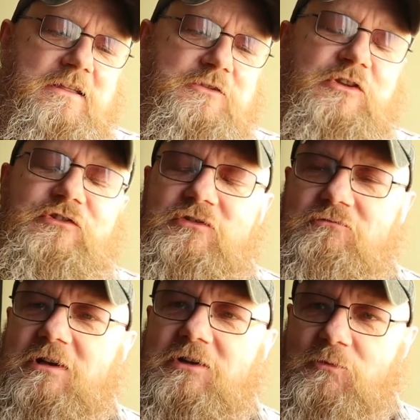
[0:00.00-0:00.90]
this is a
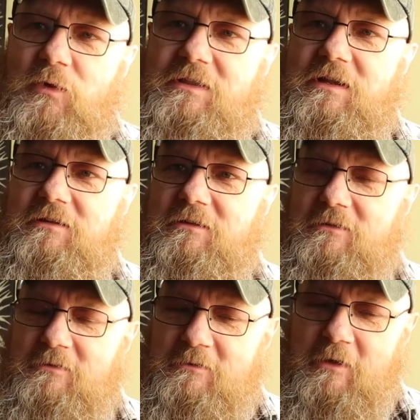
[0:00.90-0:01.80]
really good one.
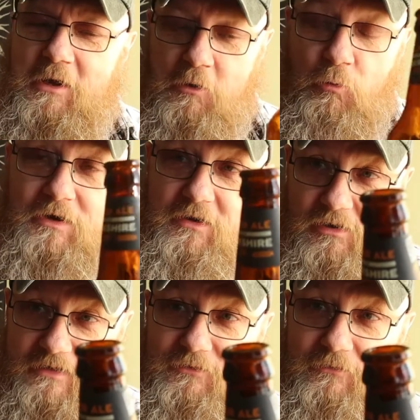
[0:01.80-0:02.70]
One that I
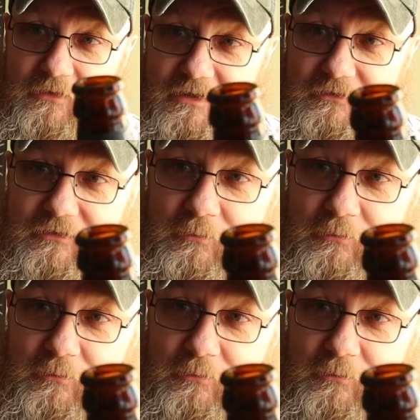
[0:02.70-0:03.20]
left off the list